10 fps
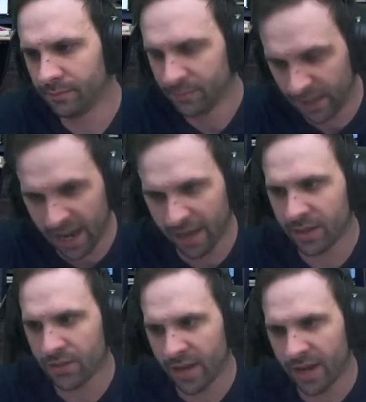Yeah,
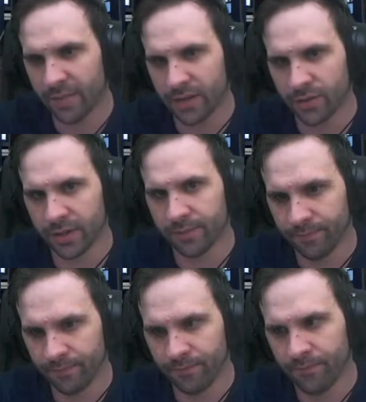that's right, Metric.
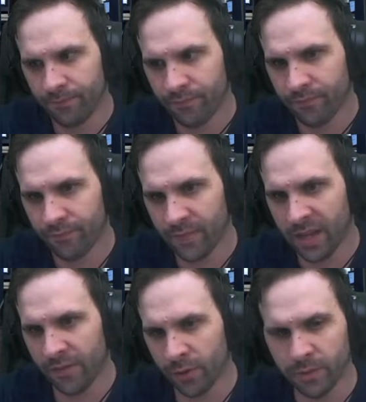Mm -hmm.
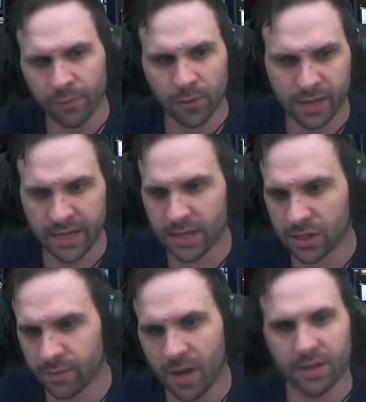If we're employing it in
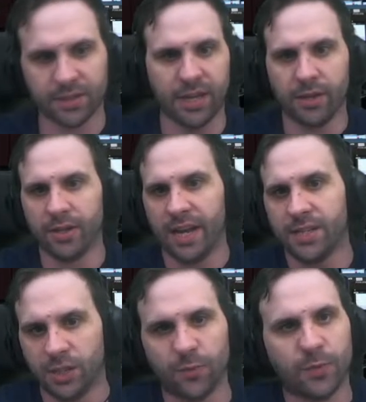small scale,
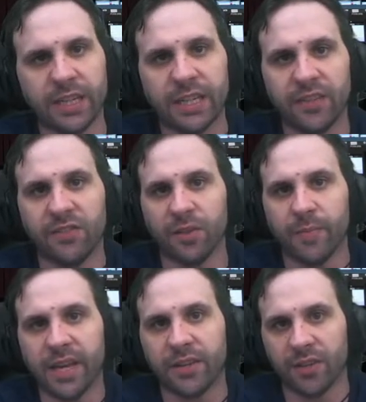guys, it's pretty easy to
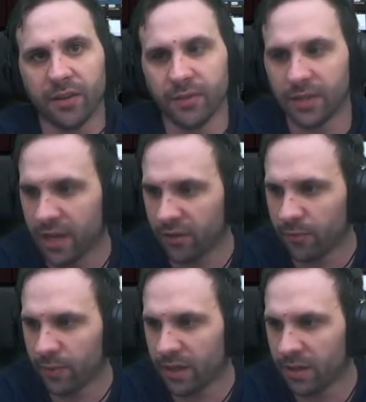make stuff in
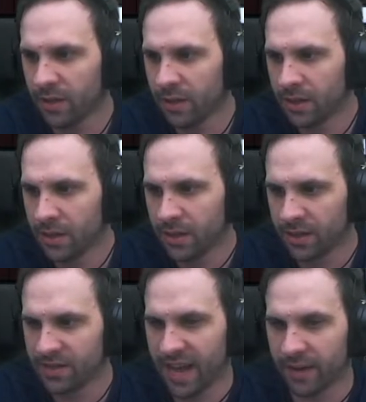KSP.
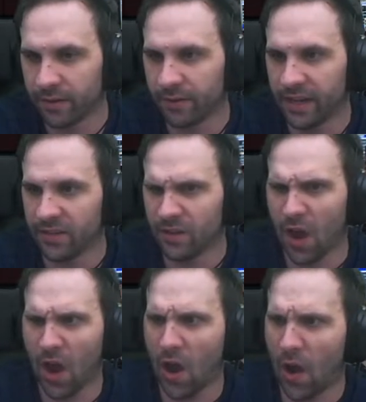The Saturn phase.
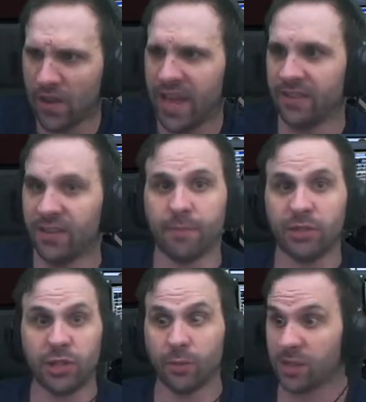Yeah, Thomas,
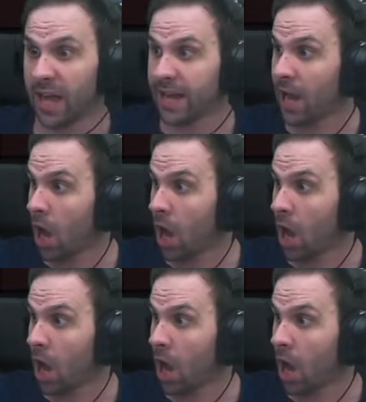she was like